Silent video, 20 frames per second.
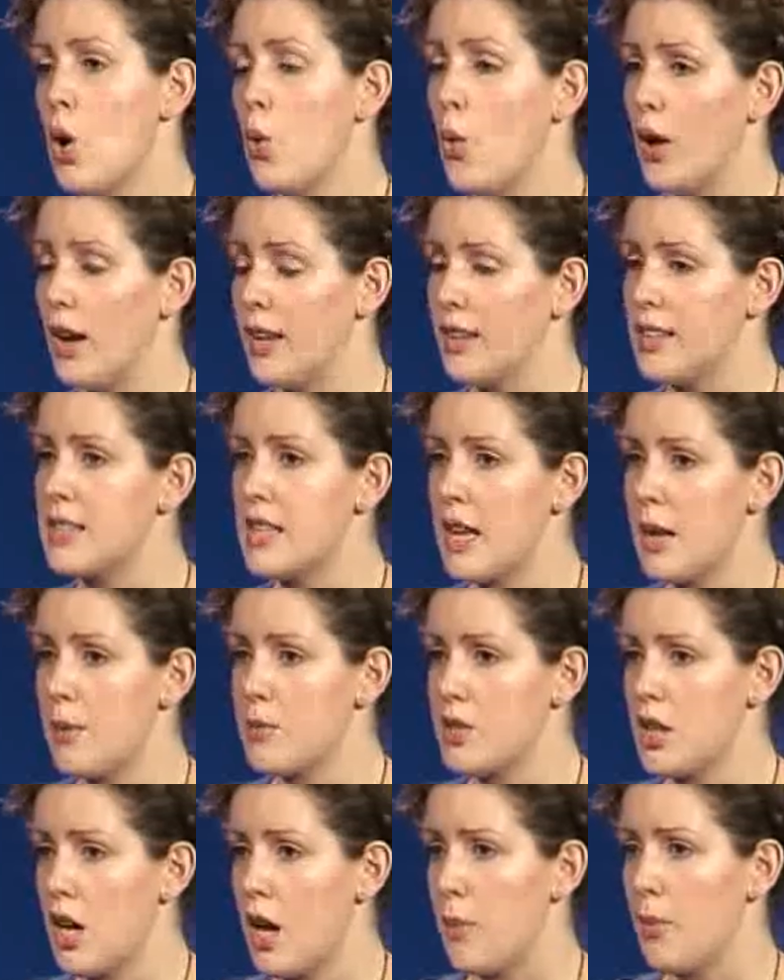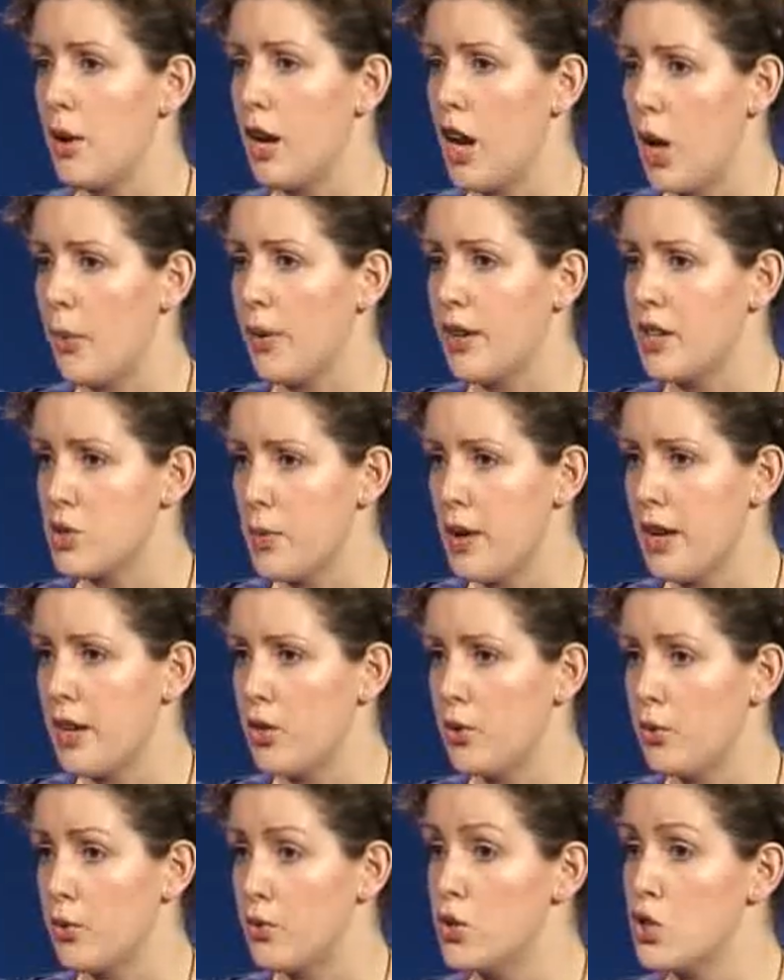while at the same time allowing
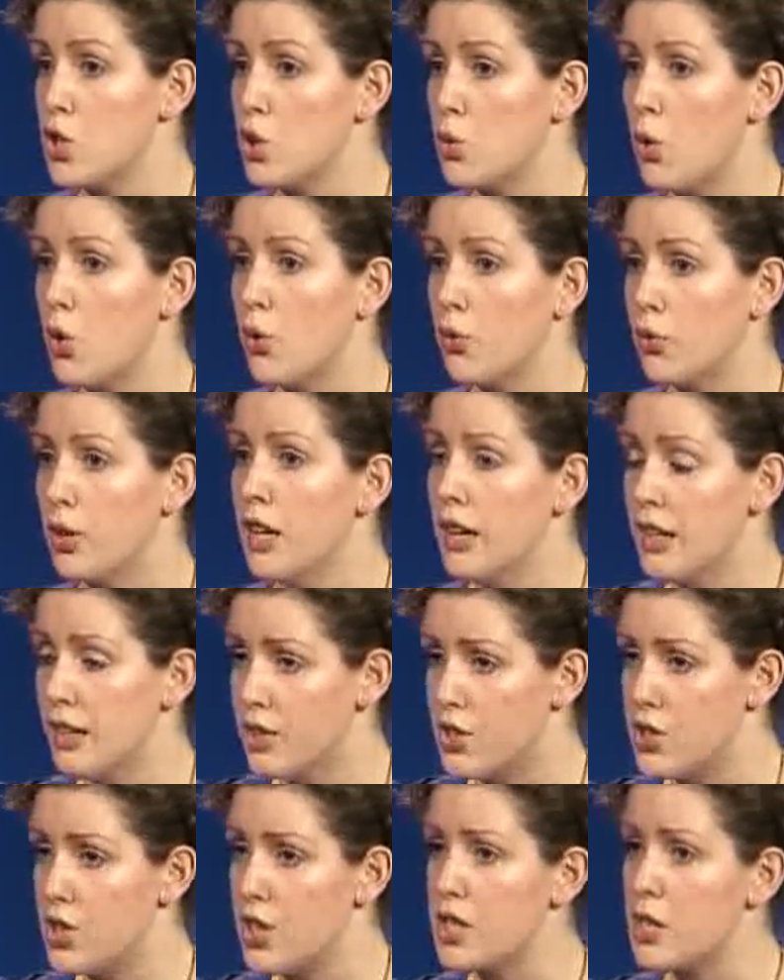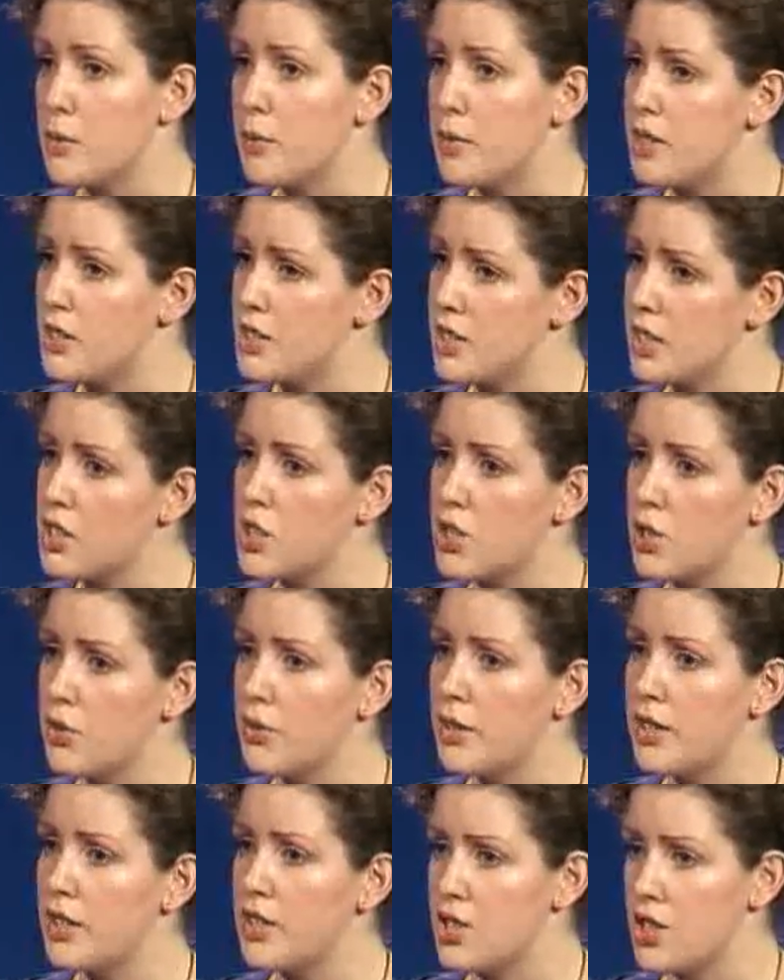domain owners who own legitimate
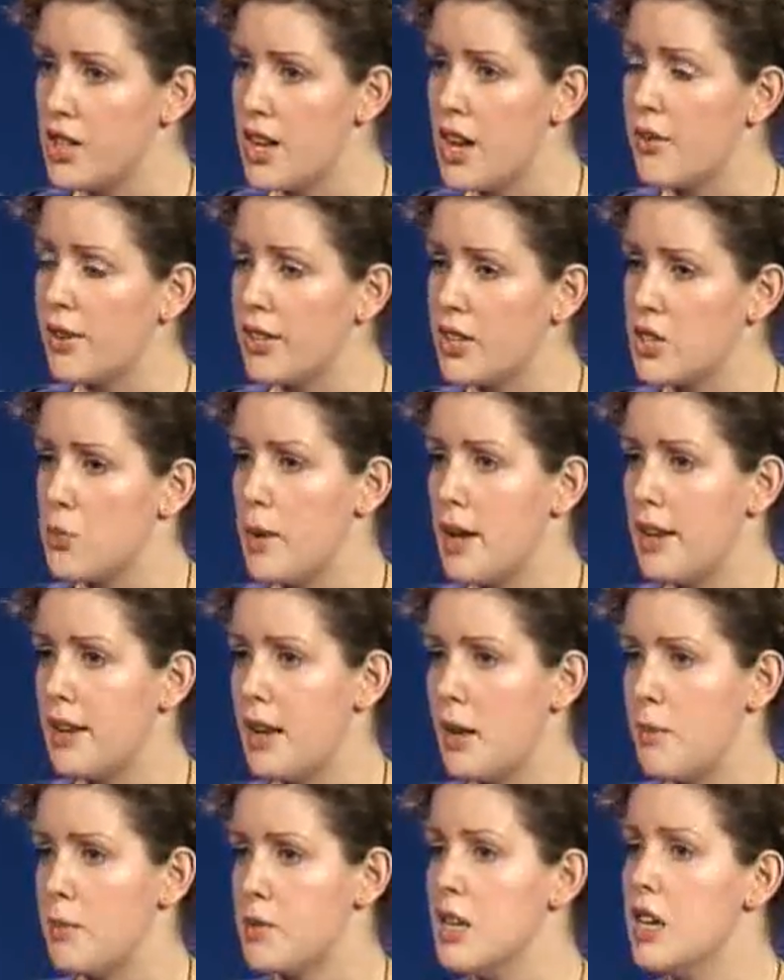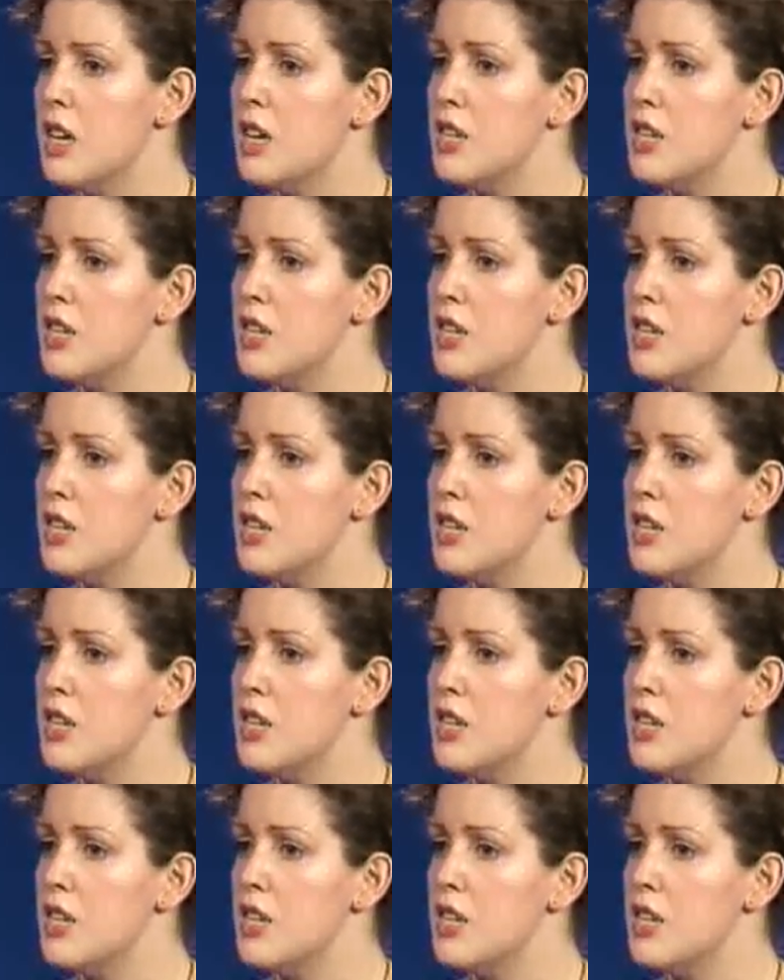dictionary generic domain names